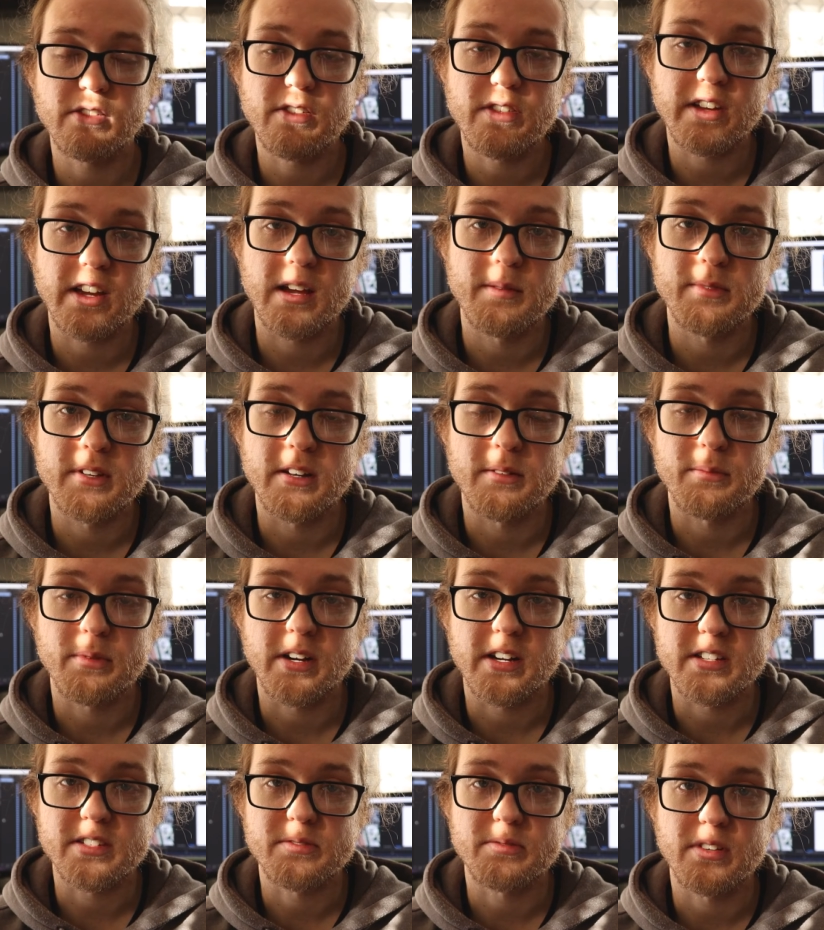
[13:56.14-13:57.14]
other thing I've been
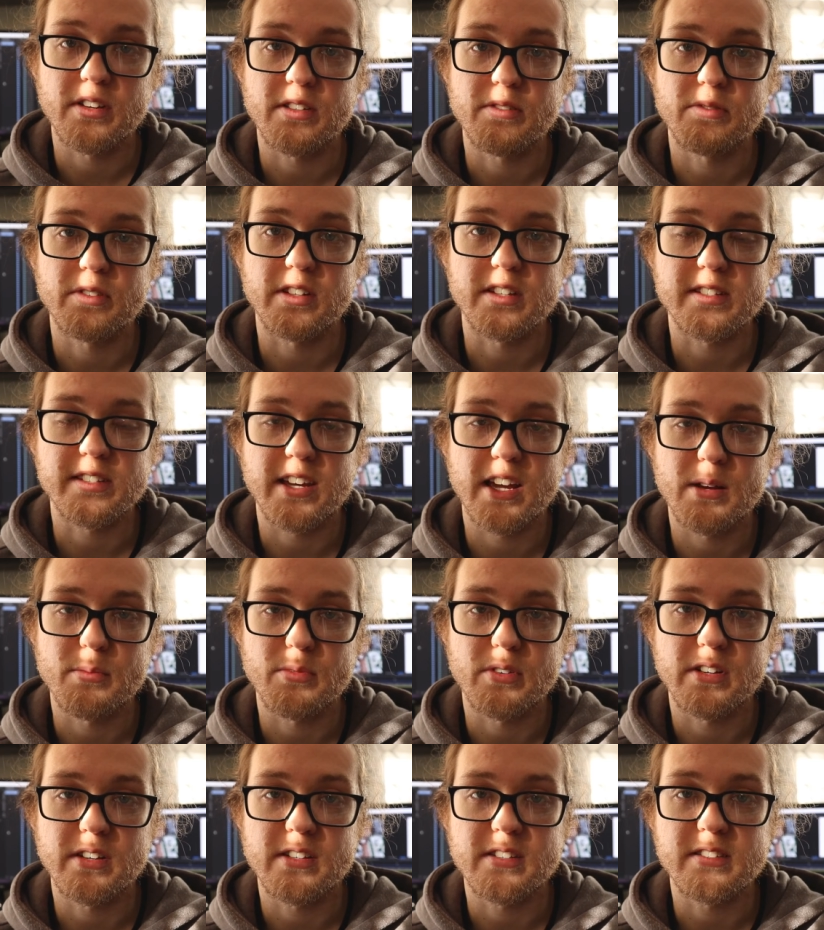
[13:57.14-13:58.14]
impressed with this
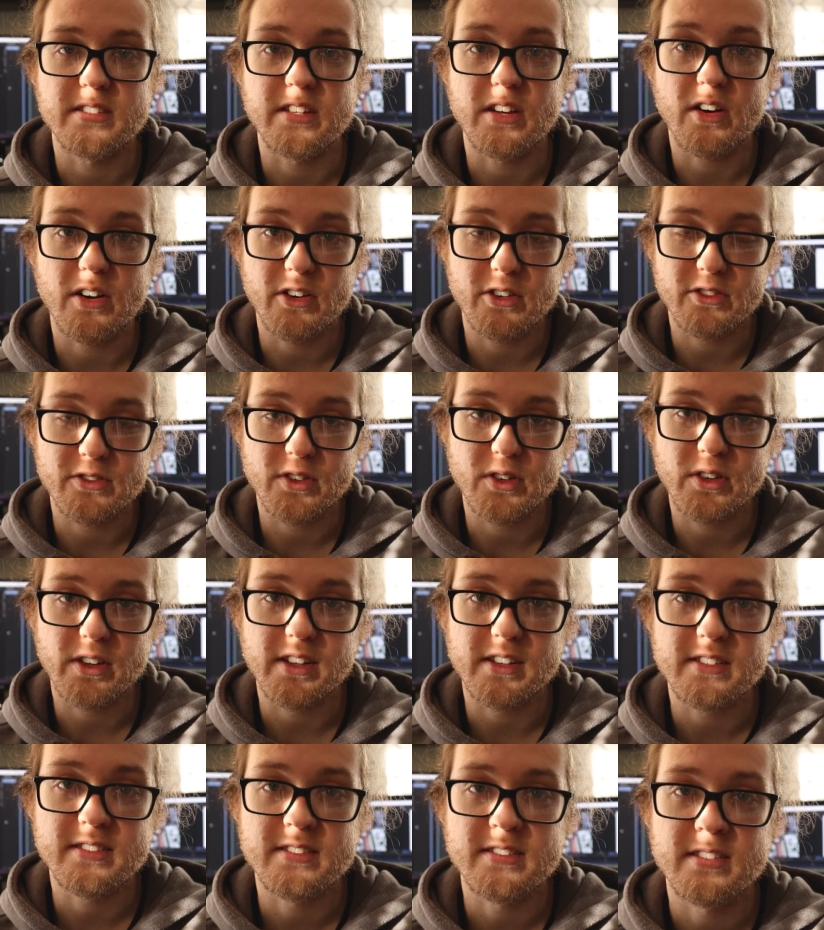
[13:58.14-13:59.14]
camera is the
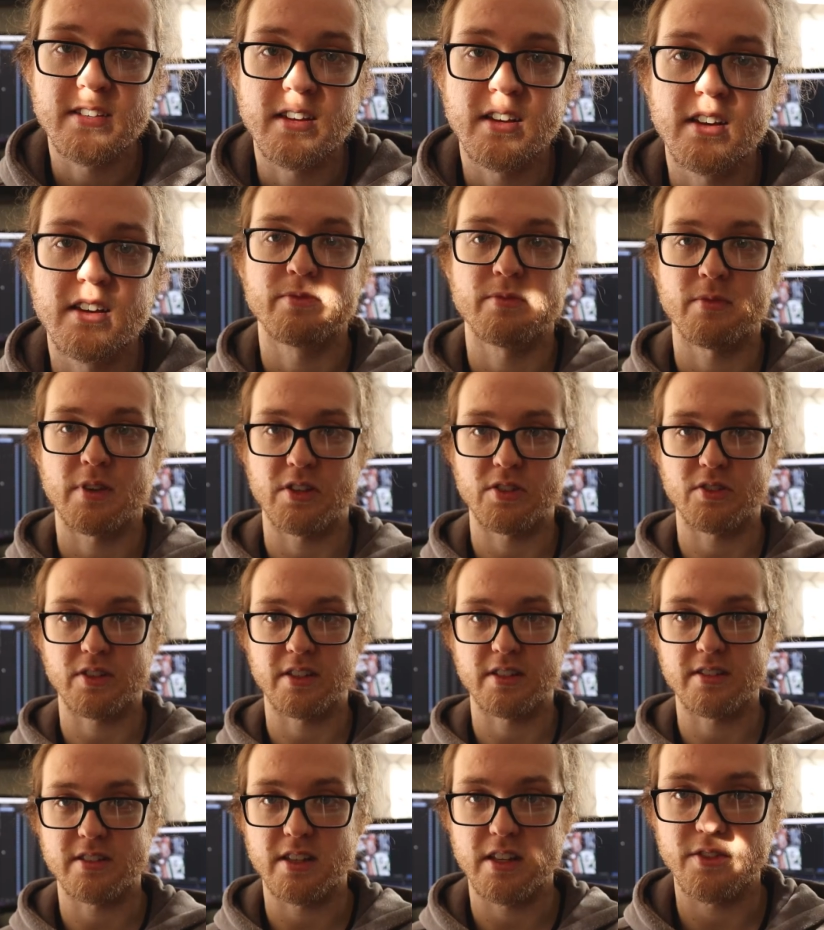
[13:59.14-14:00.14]
autofocus. As you
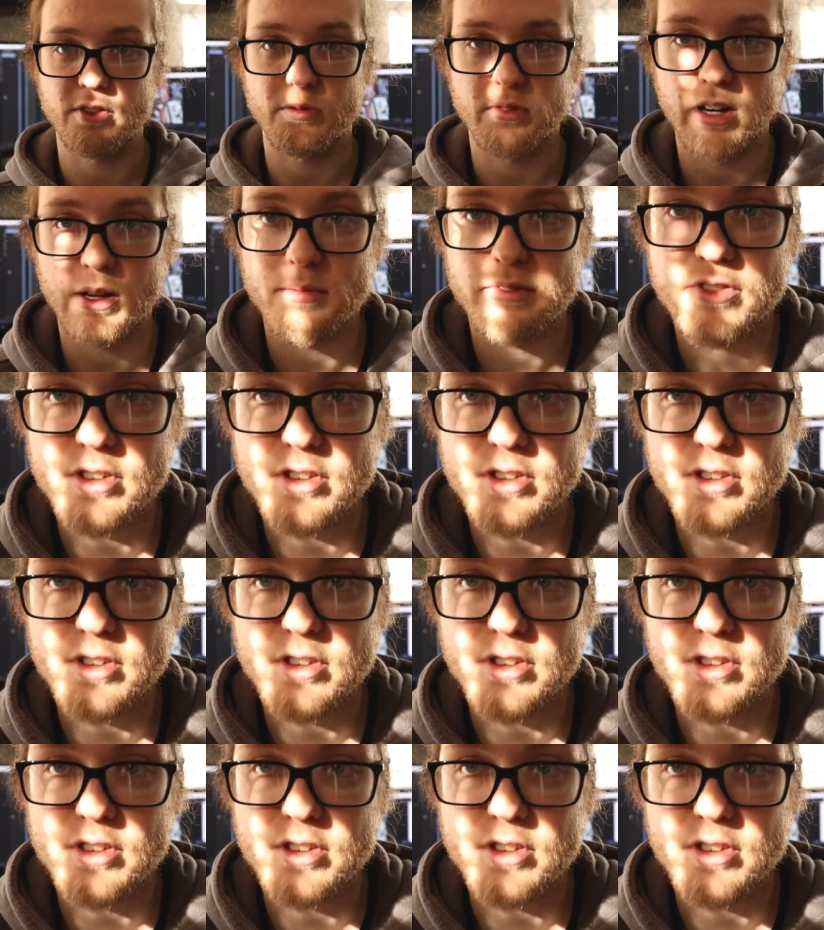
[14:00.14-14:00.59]
can see, even when I'm